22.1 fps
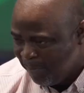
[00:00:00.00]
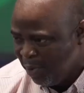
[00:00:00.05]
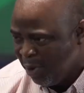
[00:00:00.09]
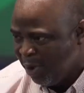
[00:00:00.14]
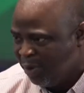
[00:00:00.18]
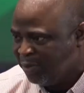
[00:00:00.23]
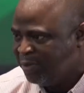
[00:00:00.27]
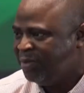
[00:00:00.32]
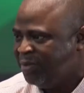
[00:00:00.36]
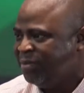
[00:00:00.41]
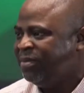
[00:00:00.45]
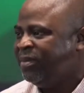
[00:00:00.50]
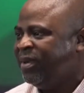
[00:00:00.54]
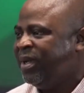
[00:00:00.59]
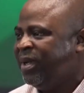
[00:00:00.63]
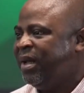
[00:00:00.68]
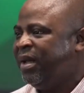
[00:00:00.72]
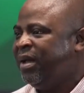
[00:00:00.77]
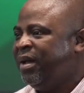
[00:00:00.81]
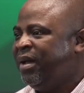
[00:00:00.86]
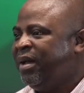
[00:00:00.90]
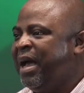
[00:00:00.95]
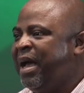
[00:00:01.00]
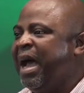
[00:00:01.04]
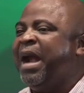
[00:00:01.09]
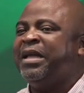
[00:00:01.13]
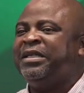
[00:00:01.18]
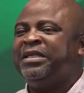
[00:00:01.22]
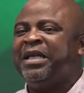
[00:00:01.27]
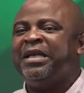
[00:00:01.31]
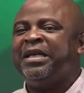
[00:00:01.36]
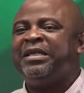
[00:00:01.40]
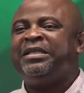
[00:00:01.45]
up with blood.
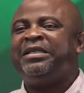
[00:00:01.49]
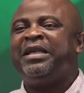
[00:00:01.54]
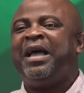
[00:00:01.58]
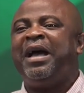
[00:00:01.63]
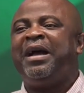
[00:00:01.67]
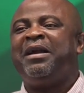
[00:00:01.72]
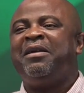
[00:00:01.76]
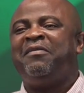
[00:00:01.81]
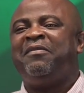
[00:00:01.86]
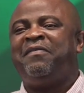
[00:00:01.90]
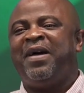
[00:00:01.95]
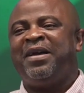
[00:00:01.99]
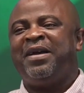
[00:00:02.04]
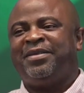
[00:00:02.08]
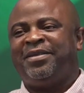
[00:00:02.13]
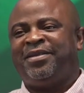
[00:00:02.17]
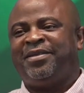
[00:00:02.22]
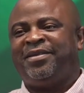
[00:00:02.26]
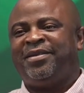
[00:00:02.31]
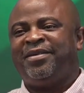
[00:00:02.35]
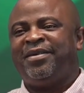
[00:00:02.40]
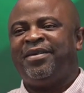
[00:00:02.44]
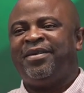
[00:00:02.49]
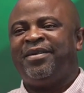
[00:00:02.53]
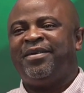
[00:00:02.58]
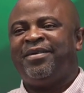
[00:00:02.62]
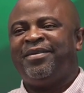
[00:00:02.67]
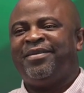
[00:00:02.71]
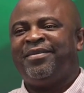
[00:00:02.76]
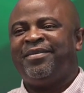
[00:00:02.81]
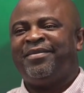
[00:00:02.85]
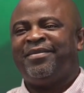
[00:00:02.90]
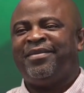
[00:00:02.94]
And he said, sacrifice.
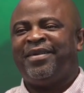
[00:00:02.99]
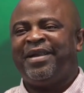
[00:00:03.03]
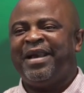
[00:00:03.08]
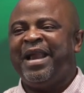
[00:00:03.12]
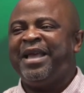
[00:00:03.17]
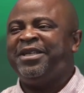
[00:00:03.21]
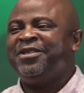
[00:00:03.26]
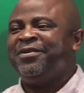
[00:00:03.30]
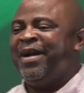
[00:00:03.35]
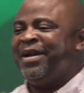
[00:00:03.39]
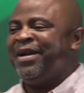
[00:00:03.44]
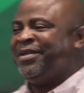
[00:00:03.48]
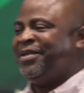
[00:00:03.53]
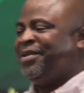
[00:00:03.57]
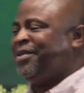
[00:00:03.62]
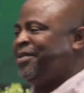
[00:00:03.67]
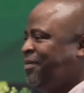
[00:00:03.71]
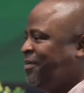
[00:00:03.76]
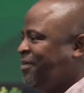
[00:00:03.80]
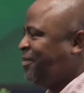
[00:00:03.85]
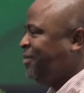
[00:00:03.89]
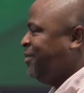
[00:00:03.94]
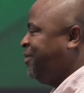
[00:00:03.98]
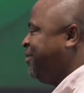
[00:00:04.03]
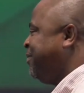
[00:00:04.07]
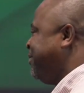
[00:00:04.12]
Let's rise.